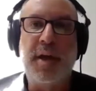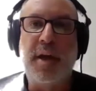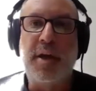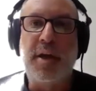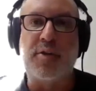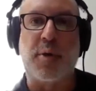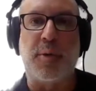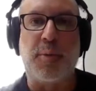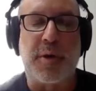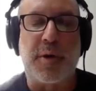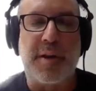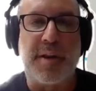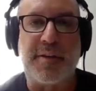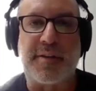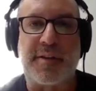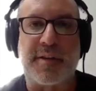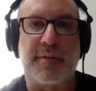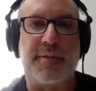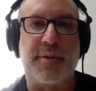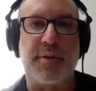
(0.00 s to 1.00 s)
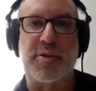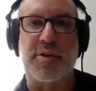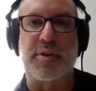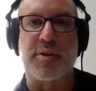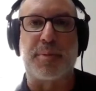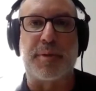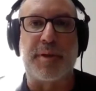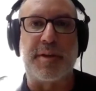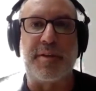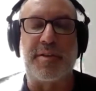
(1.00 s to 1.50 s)
join one of these in the future,
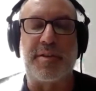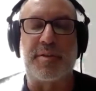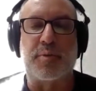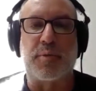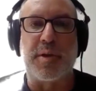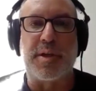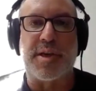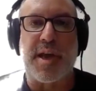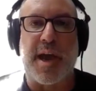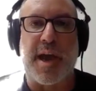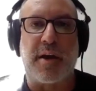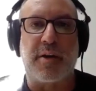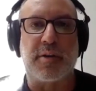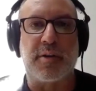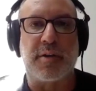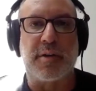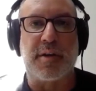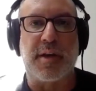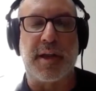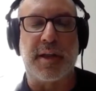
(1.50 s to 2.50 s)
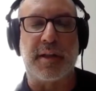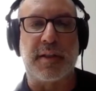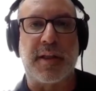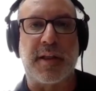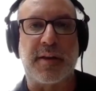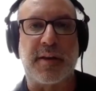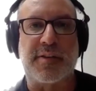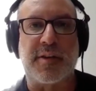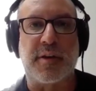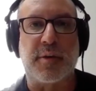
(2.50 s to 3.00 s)
please reach out and let
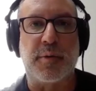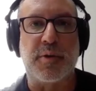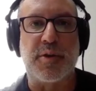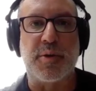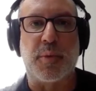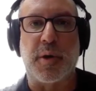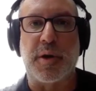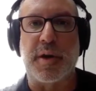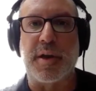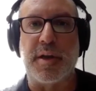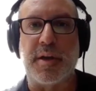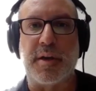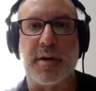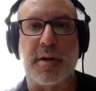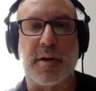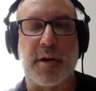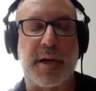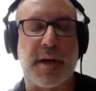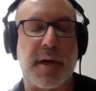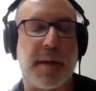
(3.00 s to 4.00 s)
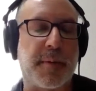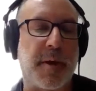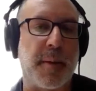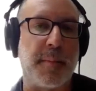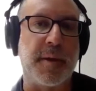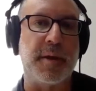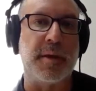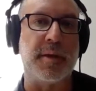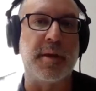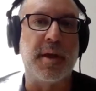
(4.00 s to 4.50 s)
us know what you want to hear in
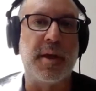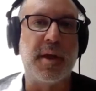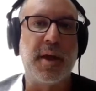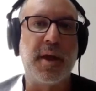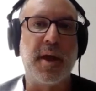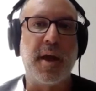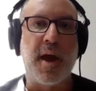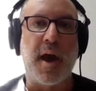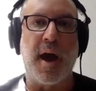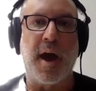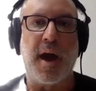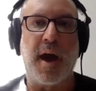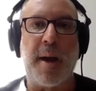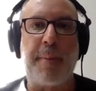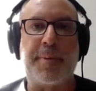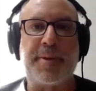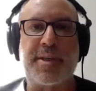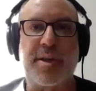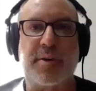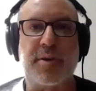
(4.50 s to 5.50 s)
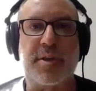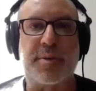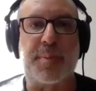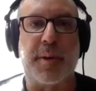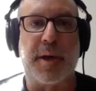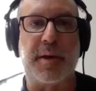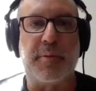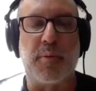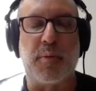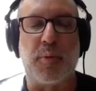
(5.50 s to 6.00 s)
upcoming episodes.
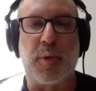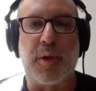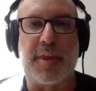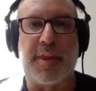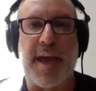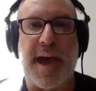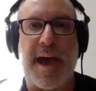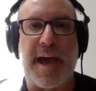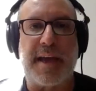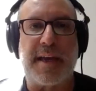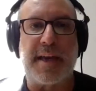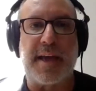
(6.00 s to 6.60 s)
But with that,